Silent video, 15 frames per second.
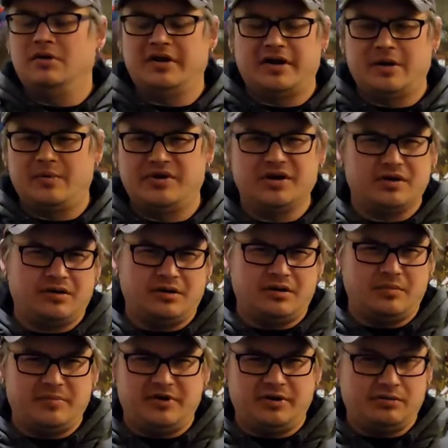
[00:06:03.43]
like I would get
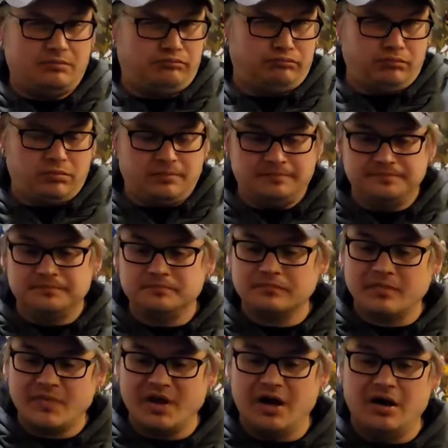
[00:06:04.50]
caught up in
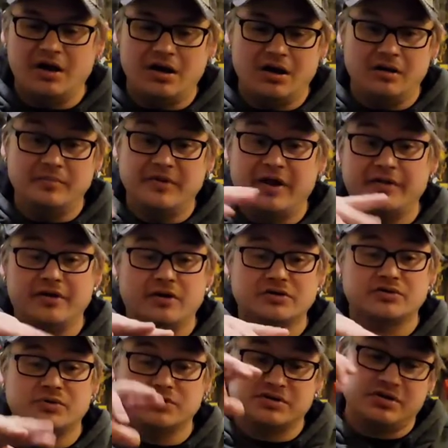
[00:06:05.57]
it. Um, now the
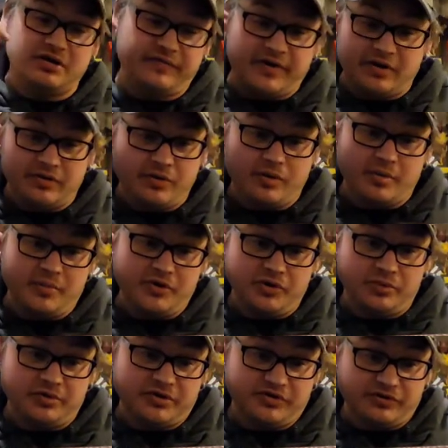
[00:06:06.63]
Arkcore stuff, I don't know what I'm going
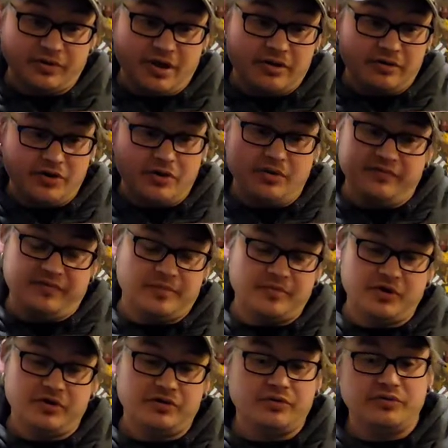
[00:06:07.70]
to do with this. I don't know if
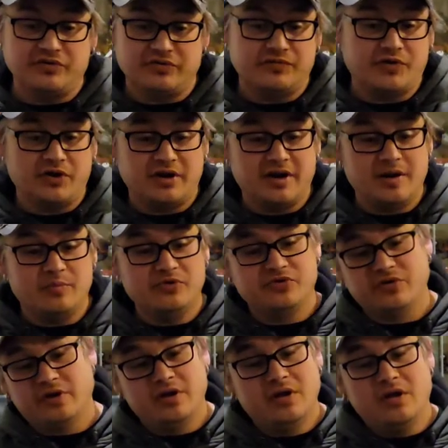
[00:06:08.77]
I'm going to do this in front of
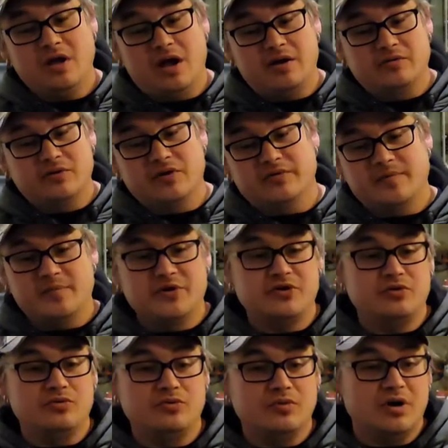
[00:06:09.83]
cameras. I don't know if I'm
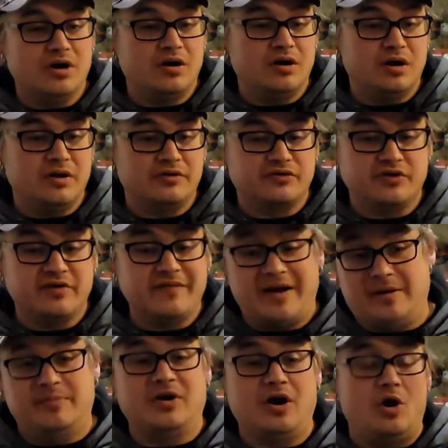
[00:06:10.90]
going to do uh, other stuff.
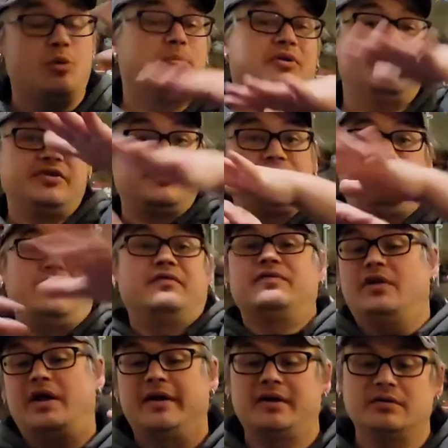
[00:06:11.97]
I am going to open this stuff
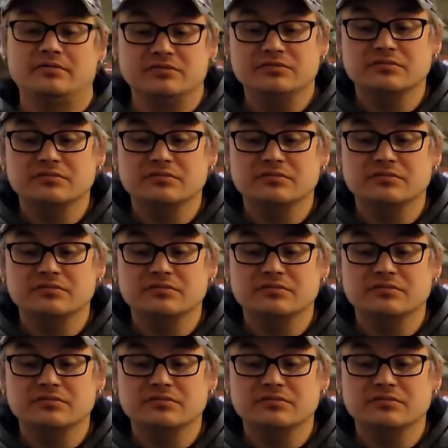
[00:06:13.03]
like